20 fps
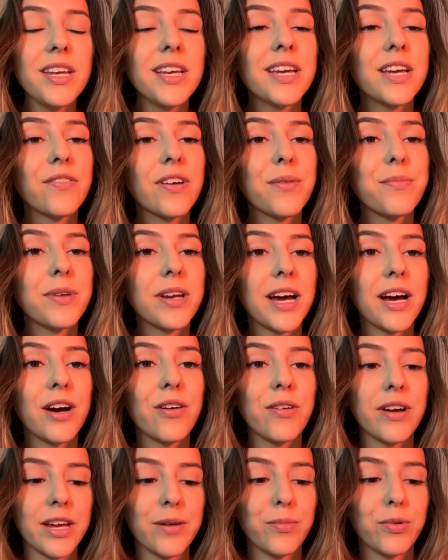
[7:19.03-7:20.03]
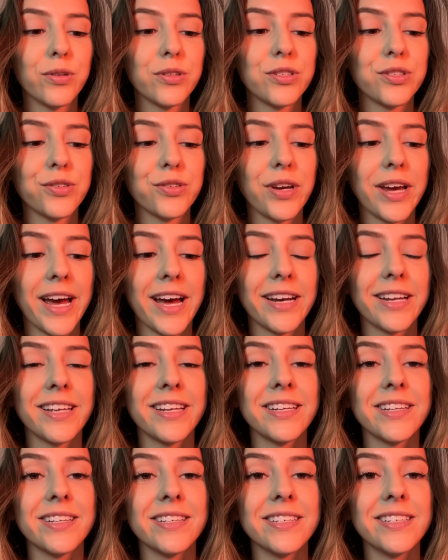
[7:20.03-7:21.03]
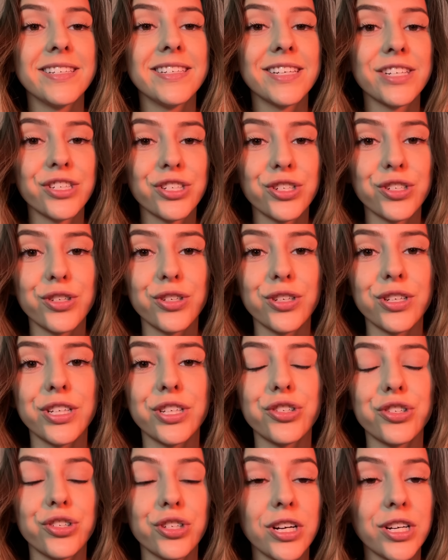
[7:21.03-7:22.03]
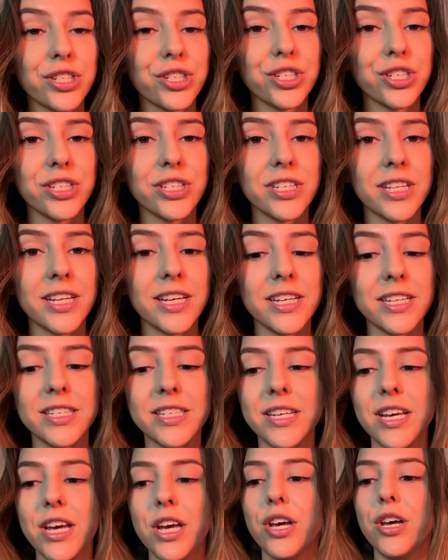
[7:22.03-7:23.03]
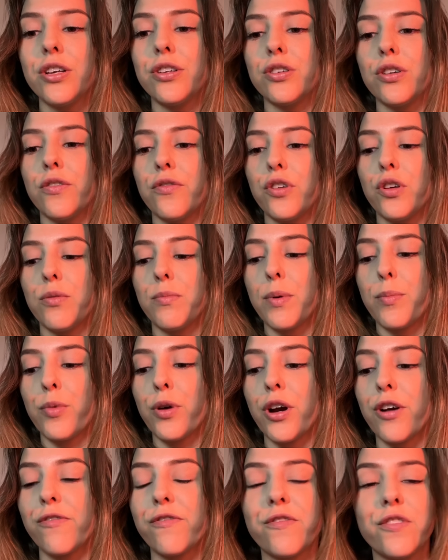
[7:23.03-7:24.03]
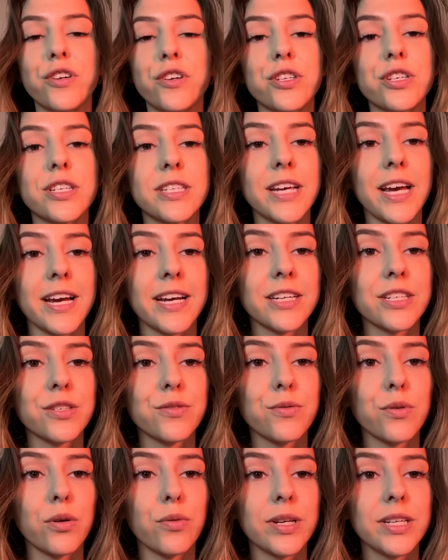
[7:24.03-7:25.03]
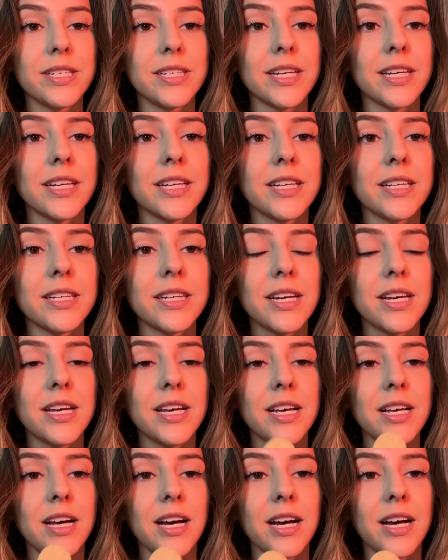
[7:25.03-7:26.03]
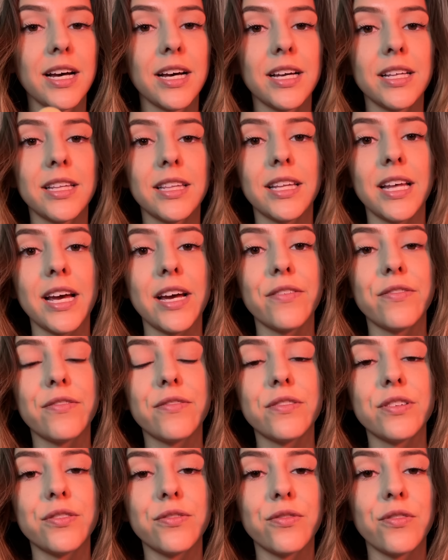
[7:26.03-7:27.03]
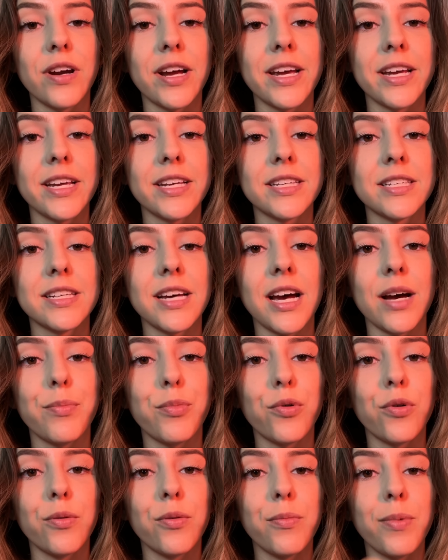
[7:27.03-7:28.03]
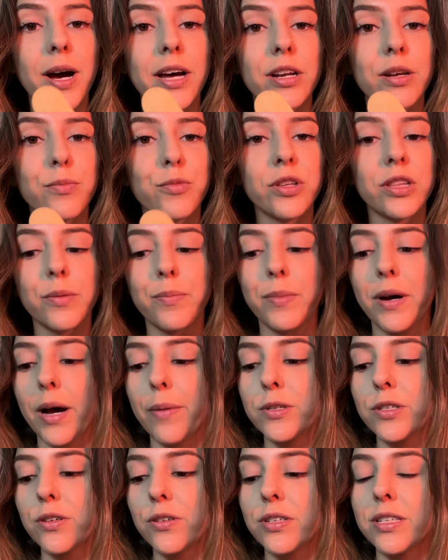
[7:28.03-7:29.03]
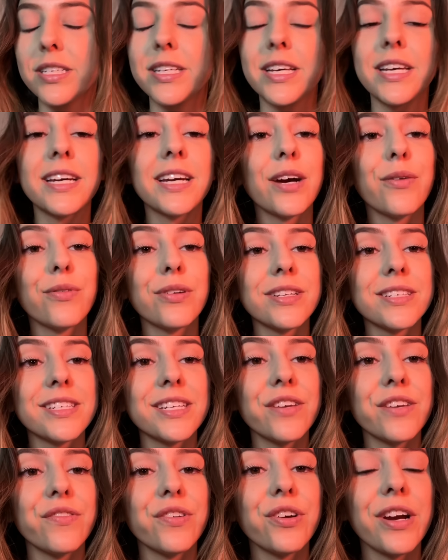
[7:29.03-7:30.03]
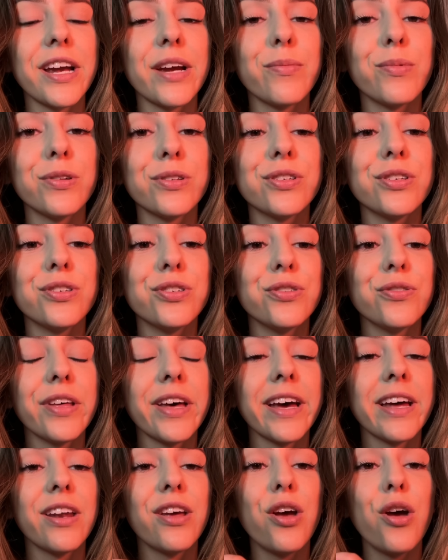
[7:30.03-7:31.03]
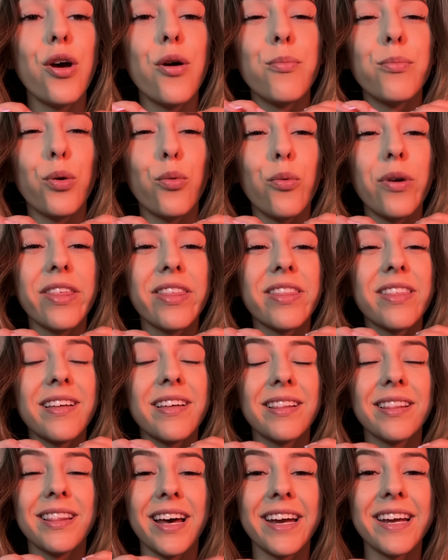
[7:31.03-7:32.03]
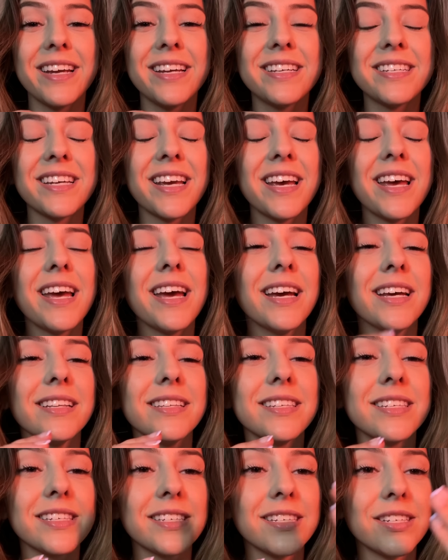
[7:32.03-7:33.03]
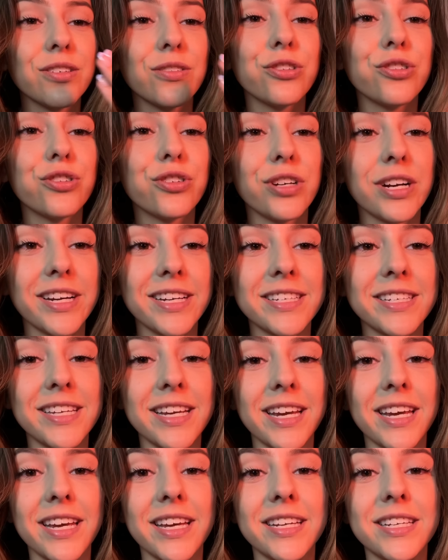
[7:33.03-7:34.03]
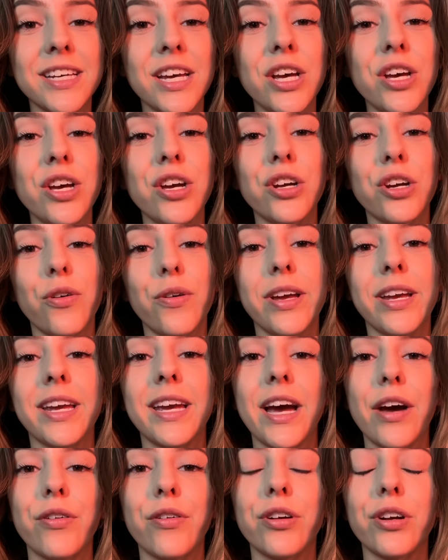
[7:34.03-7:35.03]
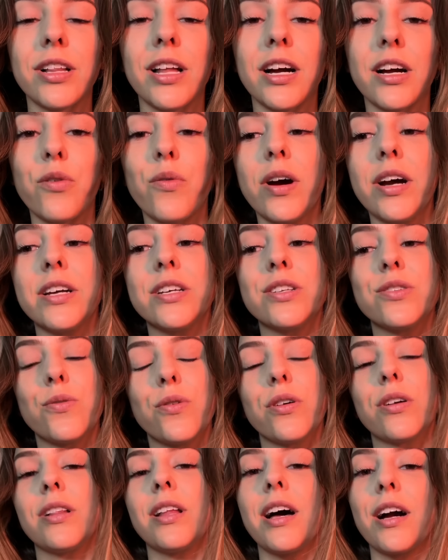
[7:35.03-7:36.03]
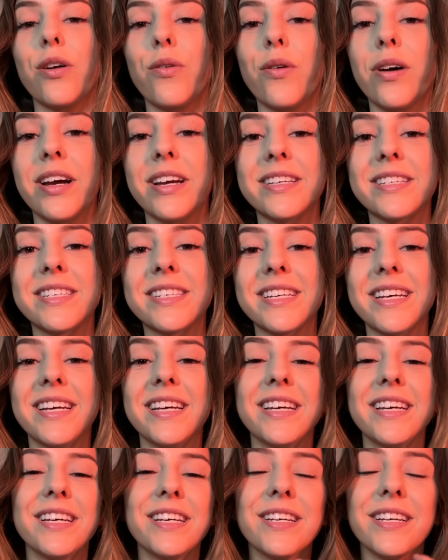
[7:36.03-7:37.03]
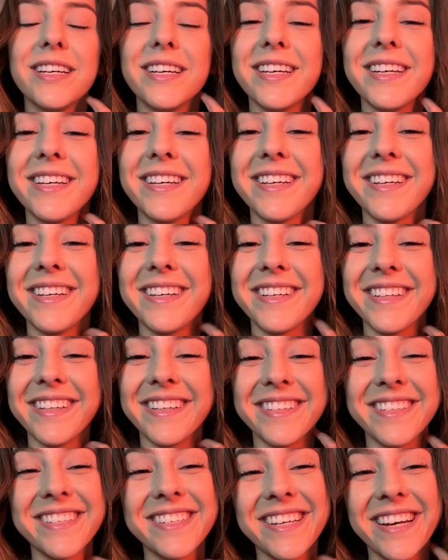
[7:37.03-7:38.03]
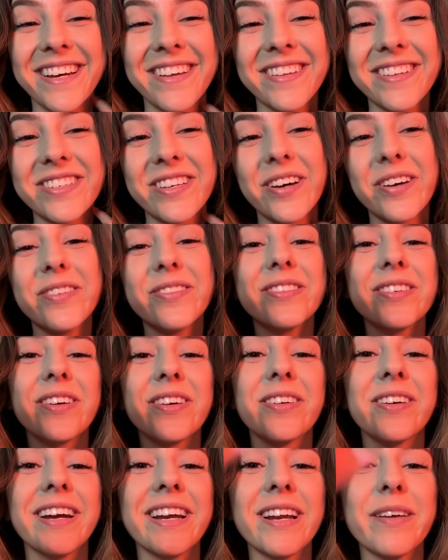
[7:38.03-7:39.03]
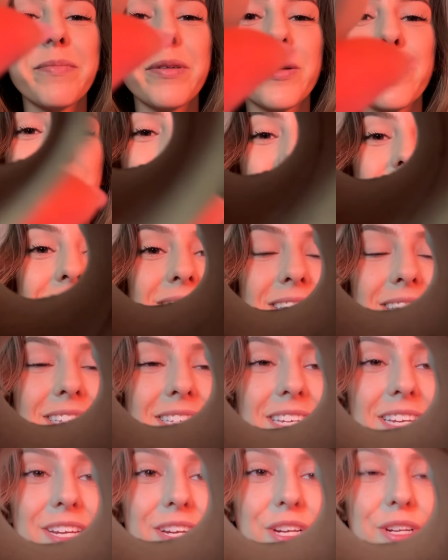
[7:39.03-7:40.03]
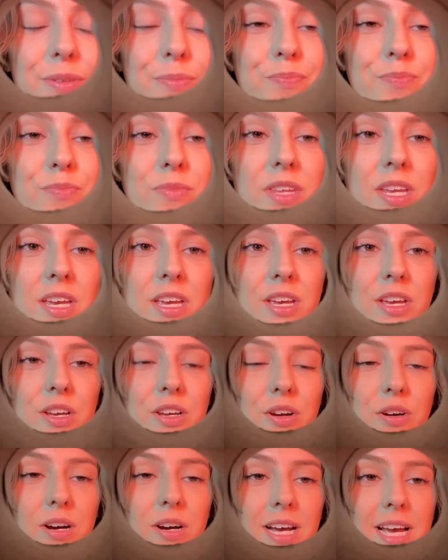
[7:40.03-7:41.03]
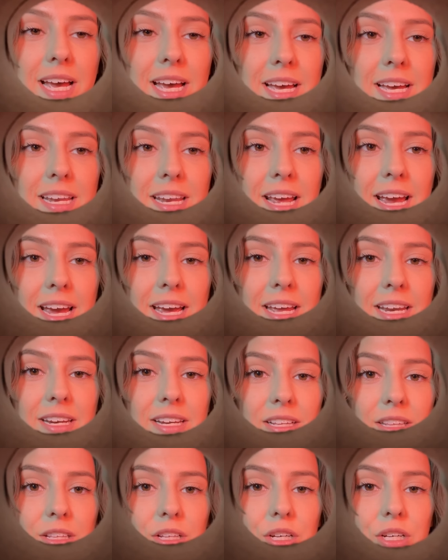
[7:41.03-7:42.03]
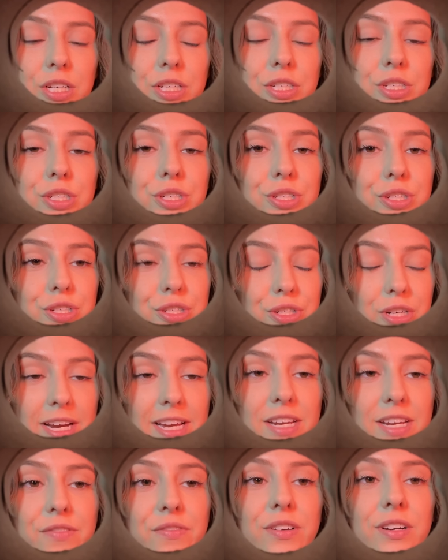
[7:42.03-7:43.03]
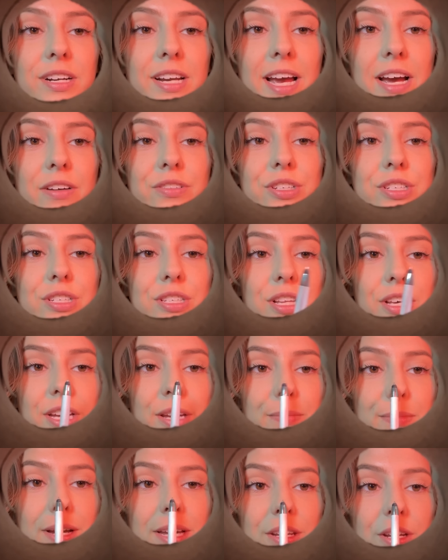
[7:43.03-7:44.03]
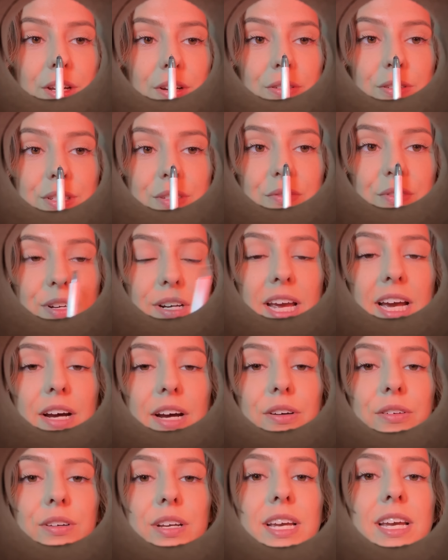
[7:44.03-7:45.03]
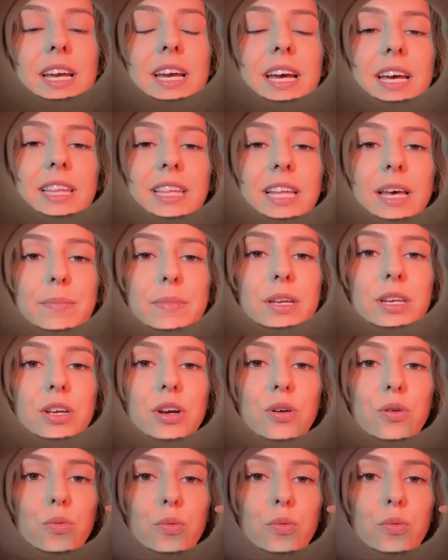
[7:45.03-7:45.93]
if I'm now able to add an additional instruction to this. So if you remember our first test where we did left, right, top, or bottom with the popsicle stick, I want to see if you're able to do that, but with the light and still tracing it going counterclockwise or clockwise. Let's see how this goes. All right, I'm going to place this here. Go ahead and look straight for now. Just look at my nose for now and let me know